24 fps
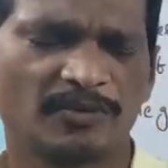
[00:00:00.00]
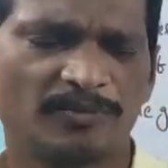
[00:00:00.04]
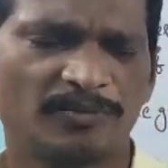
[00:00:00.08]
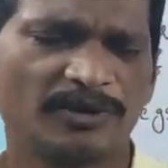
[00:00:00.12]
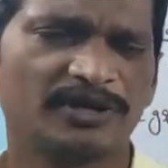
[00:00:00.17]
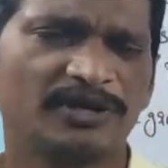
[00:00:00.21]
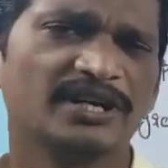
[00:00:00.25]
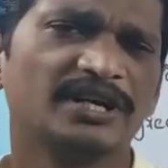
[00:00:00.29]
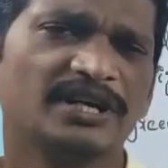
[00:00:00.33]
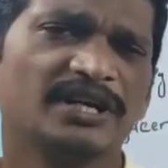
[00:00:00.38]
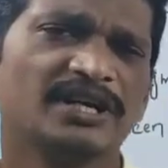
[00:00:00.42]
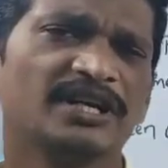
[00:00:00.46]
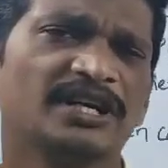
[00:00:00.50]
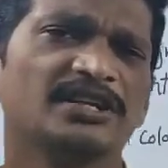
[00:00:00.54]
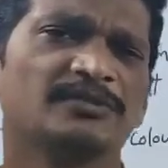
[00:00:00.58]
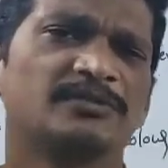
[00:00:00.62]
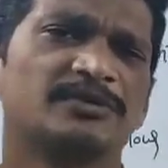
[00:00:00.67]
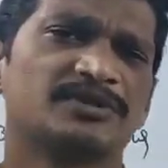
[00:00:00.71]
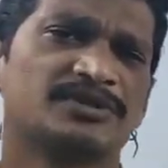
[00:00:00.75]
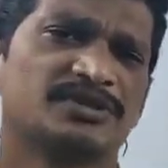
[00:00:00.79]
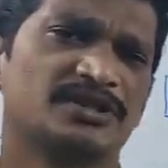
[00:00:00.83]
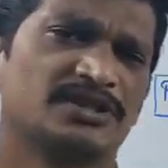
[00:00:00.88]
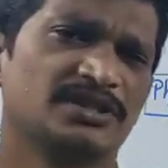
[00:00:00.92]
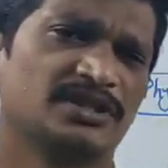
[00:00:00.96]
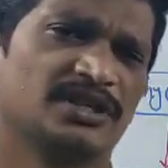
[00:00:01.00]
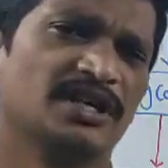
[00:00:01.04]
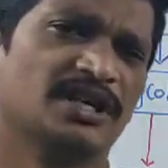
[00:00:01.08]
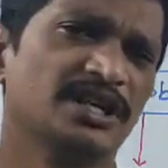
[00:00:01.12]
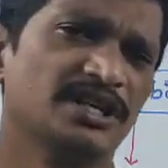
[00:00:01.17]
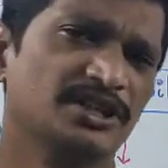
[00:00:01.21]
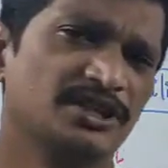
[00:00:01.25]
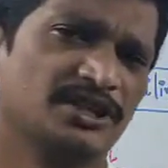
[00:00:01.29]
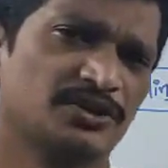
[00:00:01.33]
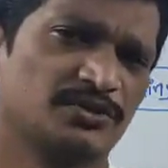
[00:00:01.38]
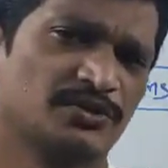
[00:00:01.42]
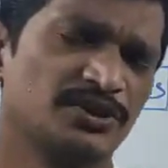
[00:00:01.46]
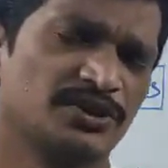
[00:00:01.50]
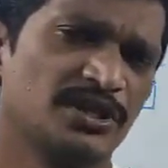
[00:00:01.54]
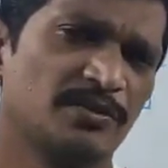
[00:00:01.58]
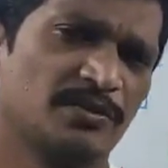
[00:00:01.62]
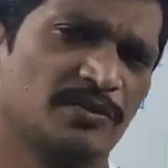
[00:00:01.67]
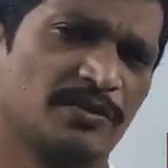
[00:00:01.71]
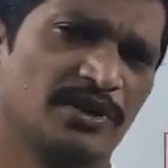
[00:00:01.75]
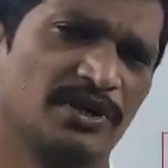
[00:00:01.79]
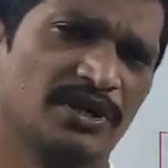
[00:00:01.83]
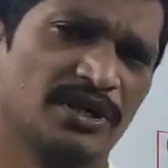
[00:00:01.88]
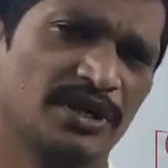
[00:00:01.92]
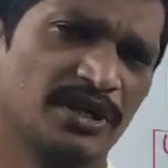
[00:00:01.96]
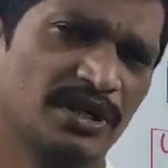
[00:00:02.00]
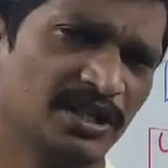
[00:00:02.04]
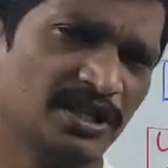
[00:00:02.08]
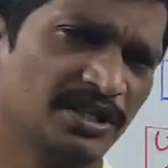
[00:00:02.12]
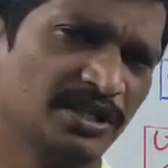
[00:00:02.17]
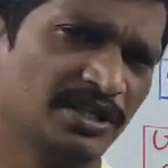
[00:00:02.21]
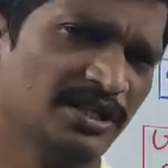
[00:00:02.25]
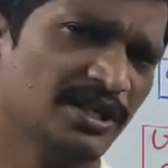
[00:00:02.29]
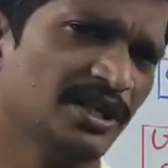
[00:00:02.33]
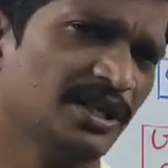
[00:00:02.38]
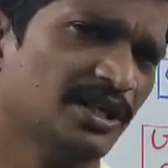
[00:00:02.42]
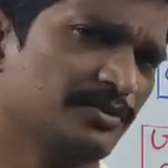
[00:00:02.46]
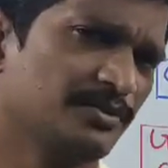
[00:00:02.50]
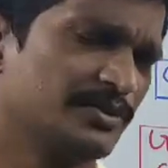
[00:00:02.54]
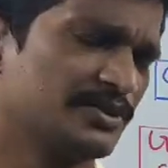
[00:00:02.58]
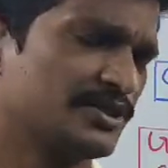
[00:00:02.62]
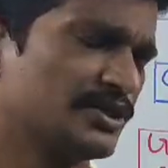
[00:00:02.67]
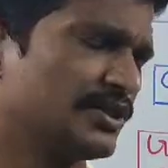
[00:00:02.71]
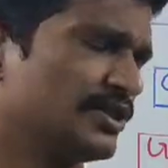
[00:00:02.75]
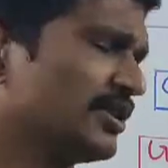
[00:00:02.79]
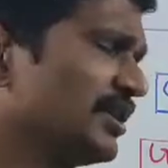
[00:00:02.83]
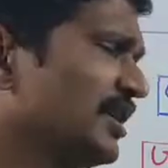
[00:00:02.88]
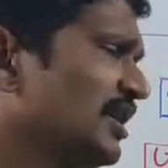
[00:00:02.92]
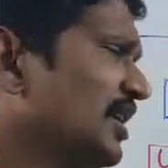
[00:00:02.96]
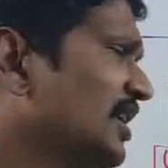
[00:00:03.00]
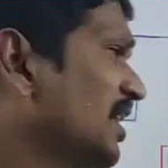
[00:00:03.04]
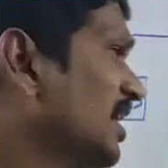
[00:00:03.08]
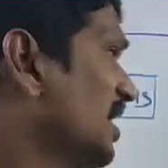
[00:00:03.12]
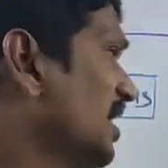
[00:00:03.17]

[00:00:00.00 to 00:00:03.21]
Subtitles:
abundantly present. This one is abundantly present.